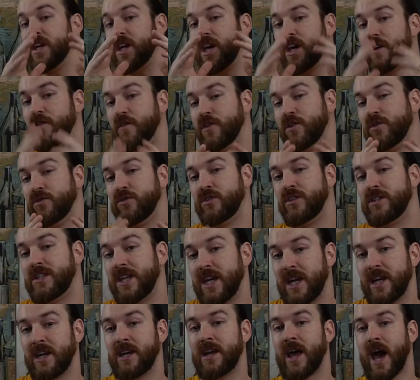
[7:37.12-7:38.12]
if you
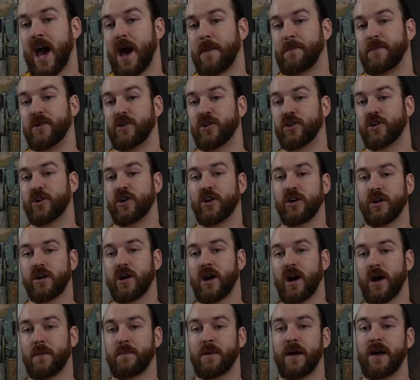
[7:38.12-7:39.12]
did happen to
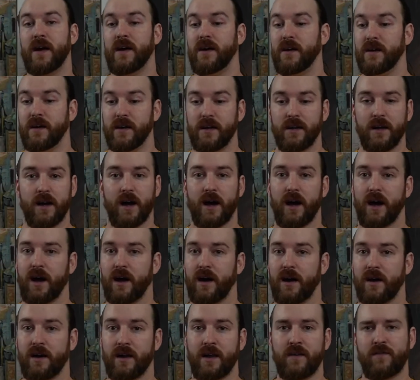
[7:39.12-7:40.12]
cook up
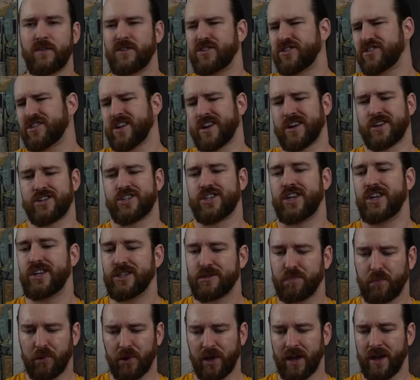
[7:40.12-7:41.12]
even just like a
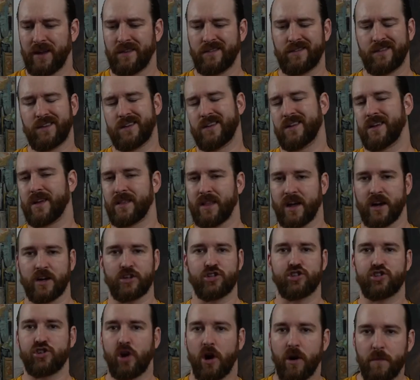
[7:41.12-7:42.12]
cheese plate, like a
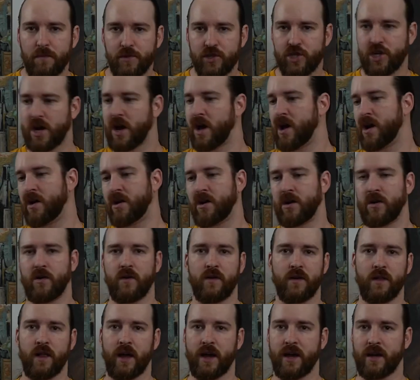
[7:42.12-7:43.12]
sharp cheddar
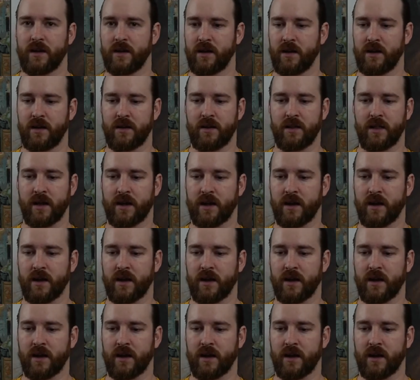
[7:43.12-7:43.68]
or like a